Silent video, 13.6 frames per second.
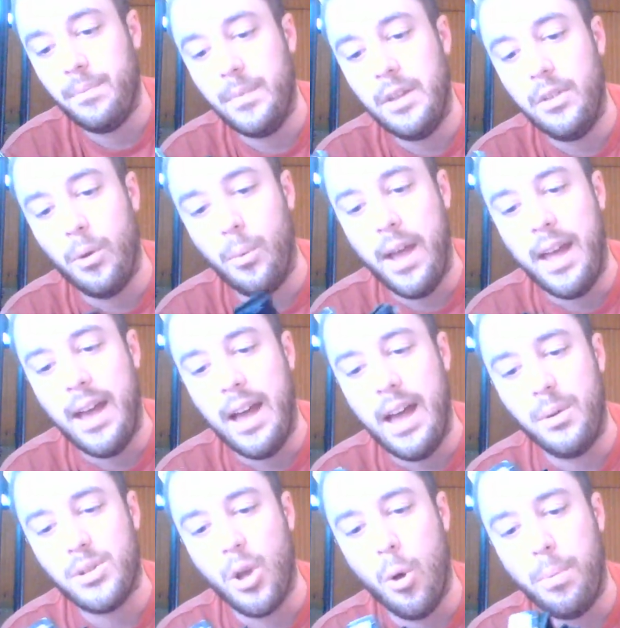either way, I
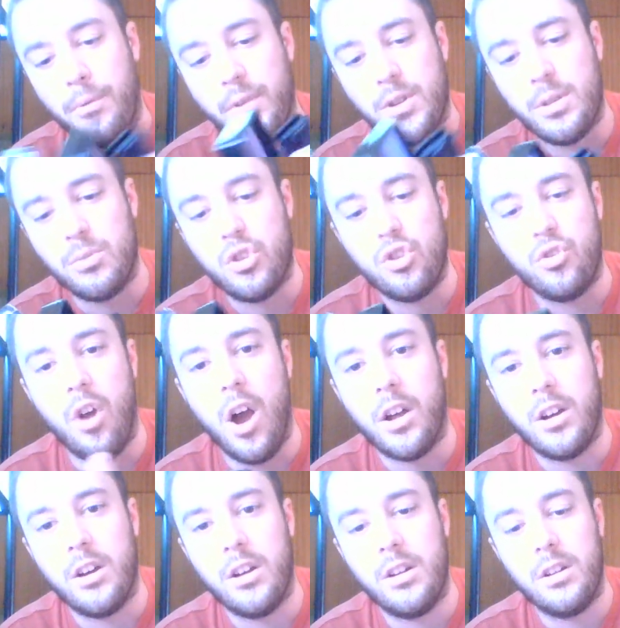was hoping for some
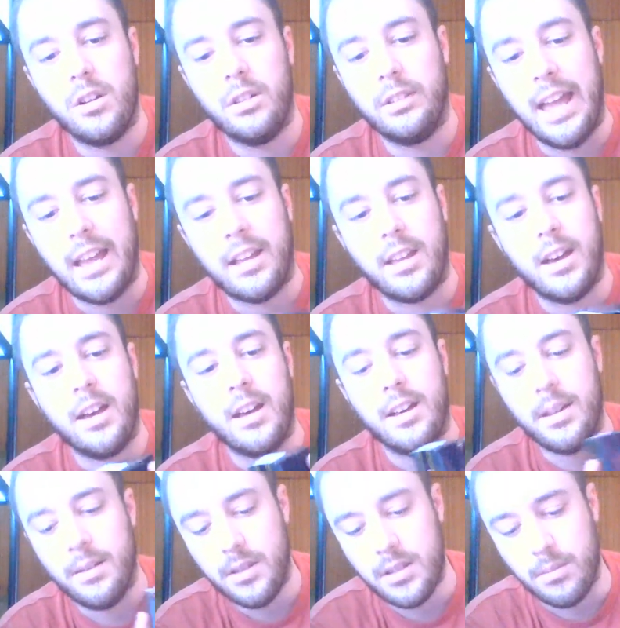stronger,
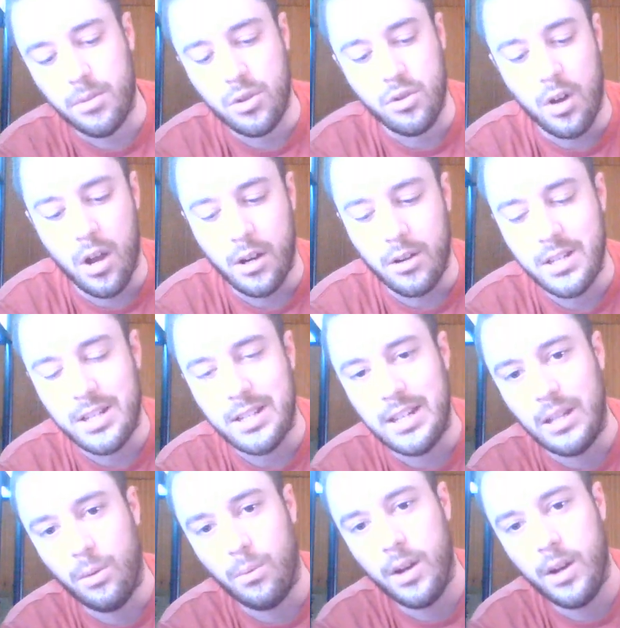some stronger steel